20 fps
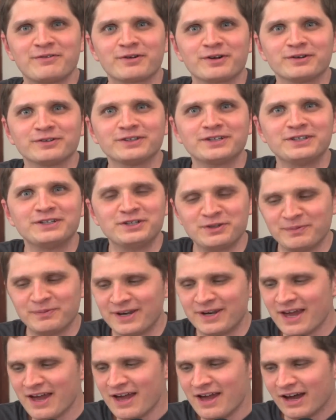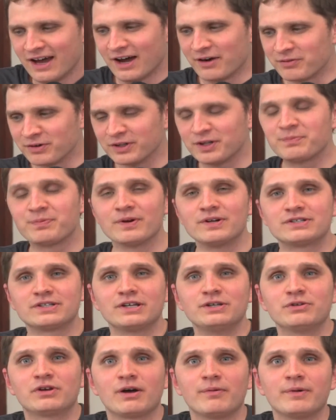We're only human. I really
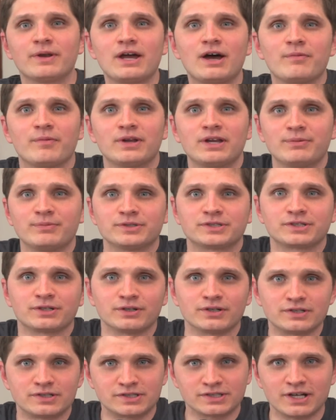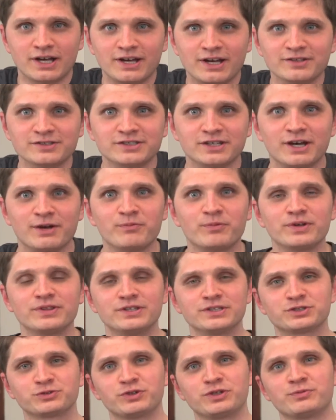appreciate you coming out. My name is Curtis Childs. I'm
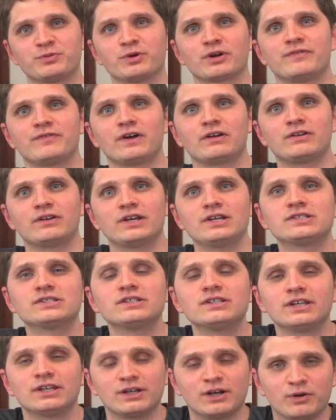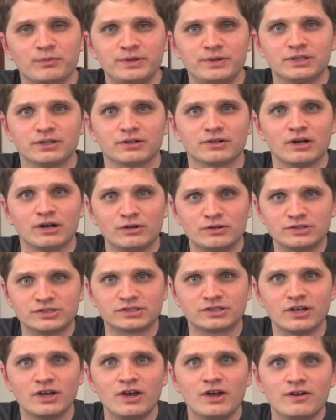with the Swedenborg Foundation, and I'll be your
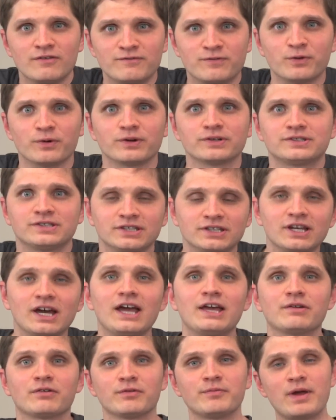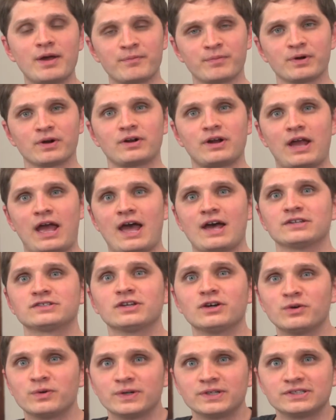host for tonight. Remember,
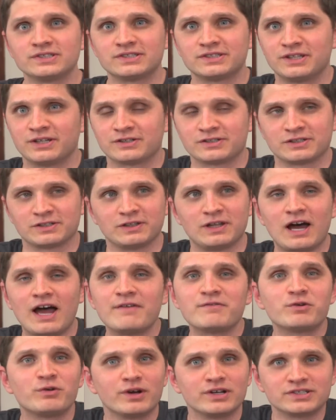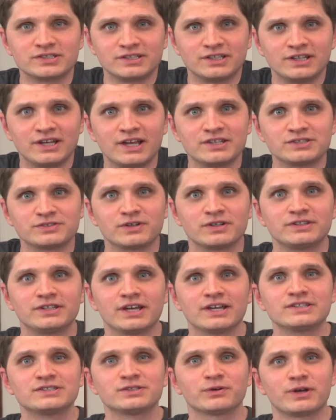as always, there's a live question and answer at
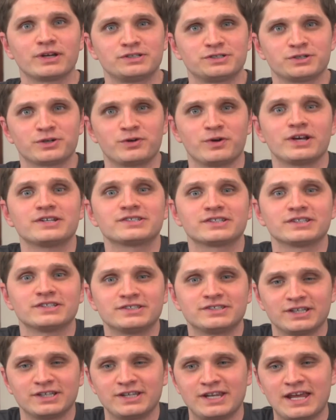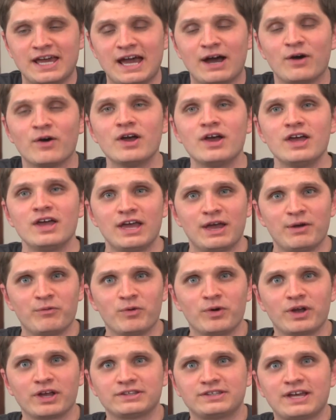the end, so get your questions in now,
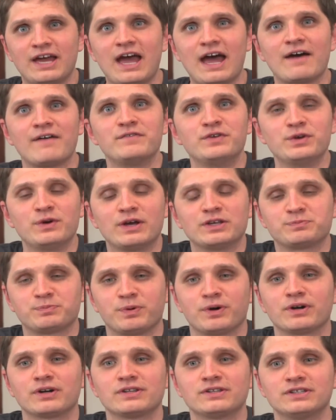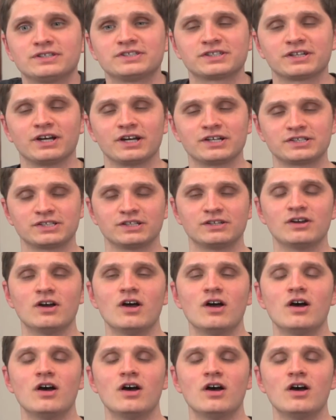and we'll get to have you as part of the discussion.